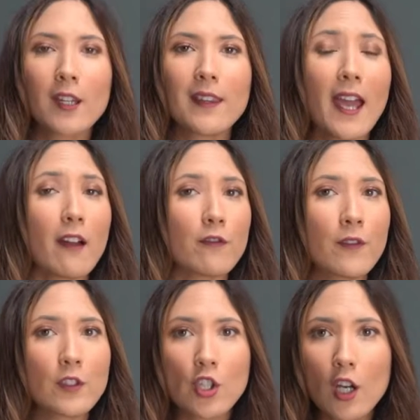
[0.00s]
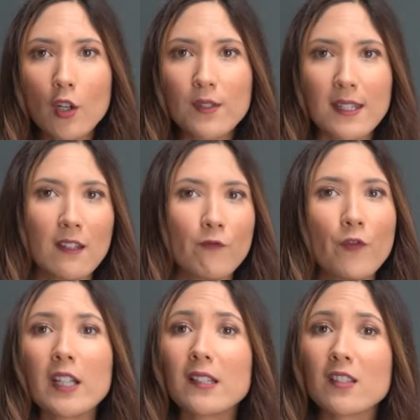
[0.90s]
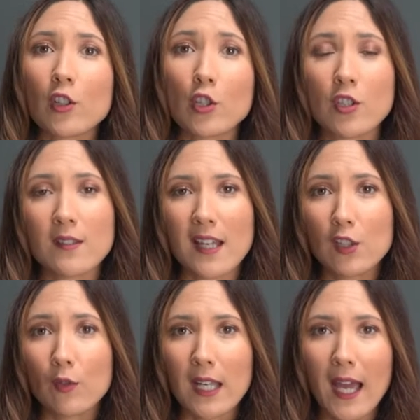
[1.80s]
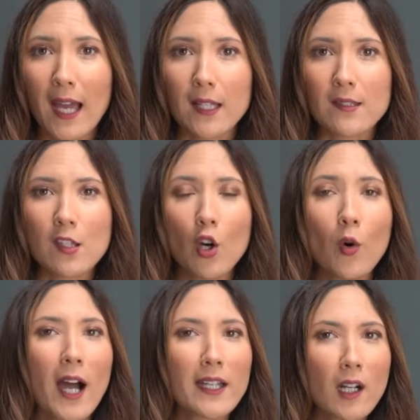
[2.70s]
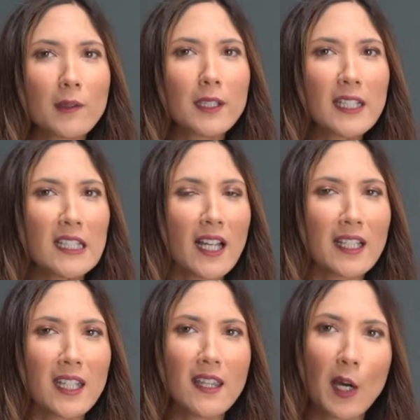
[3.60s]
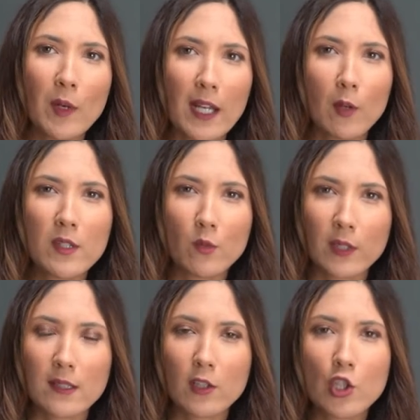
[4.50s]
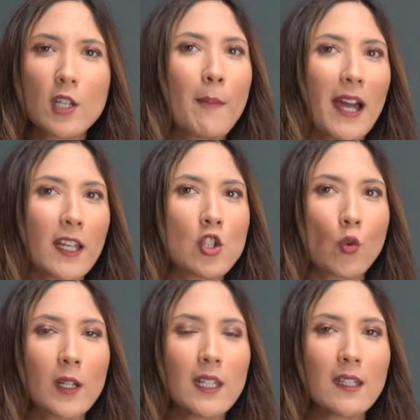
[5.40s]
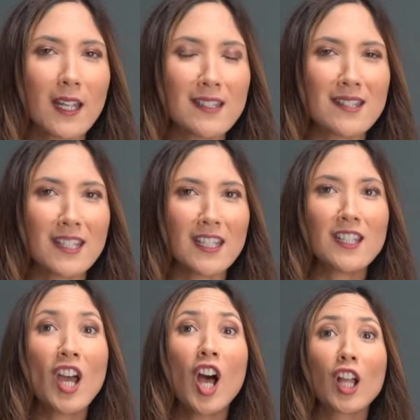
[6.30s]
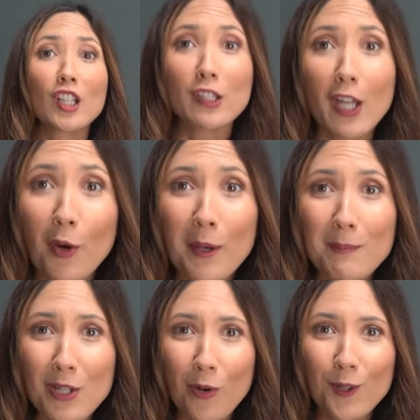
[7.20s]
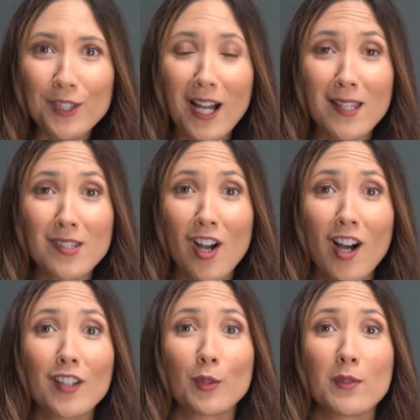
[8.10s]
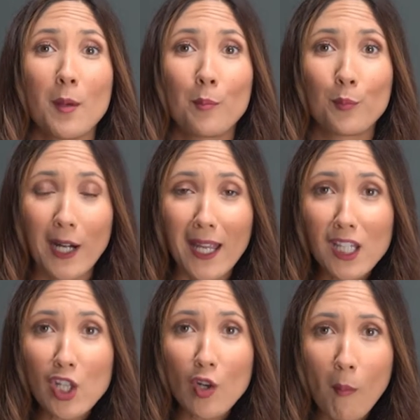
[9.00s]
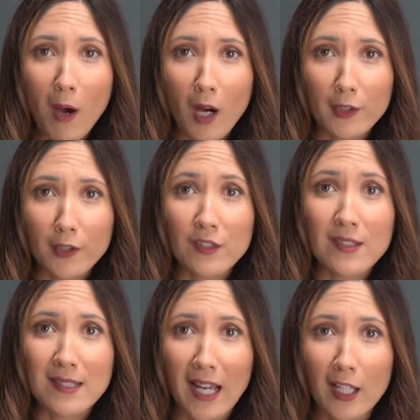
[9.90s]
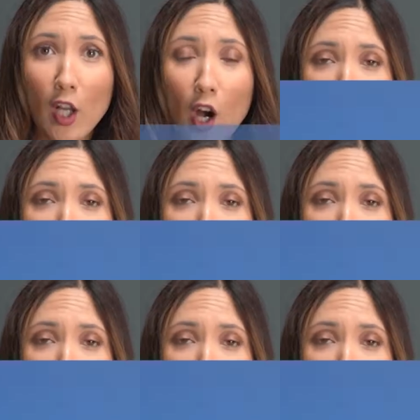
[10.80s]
They have shows and fun excursions that you can add. So I got really lucky that when I was researching back in 2019, lo and behold, I saw there was a brand new modern style